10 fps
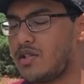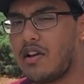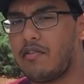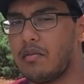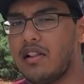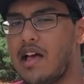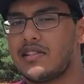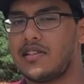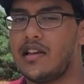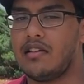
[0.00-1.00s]
you saw from the
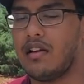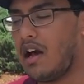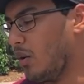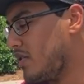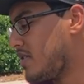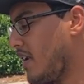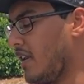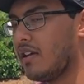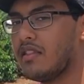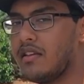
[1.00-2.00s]
last scene, I was
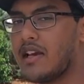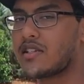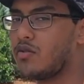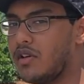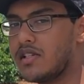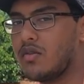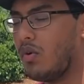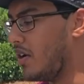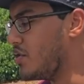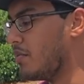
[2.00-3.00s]
sitting in the next
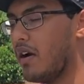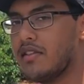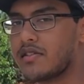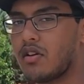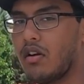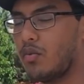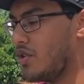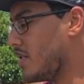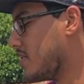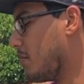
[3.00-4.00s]
reason why you should buy this car,
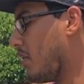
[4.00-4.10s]
which is the